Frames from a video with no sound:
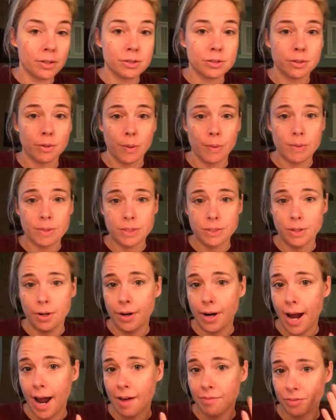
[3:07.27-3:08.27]
So I would
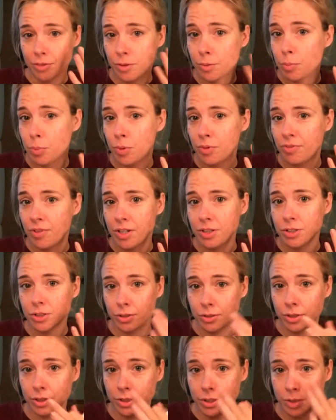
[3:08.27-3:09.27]
start after the
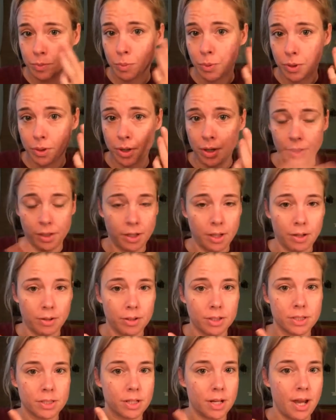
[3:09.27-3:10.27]
Professional. I just put it on the
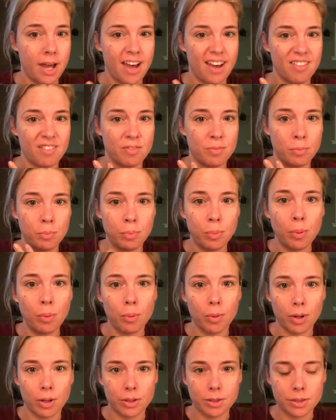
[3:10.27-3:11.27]
areas that I have
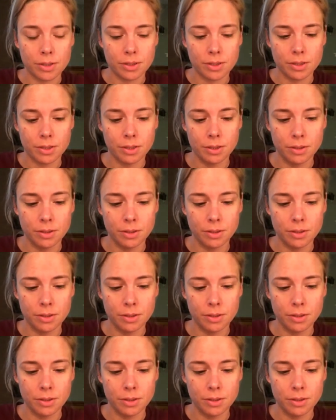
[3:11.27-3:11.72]
pores,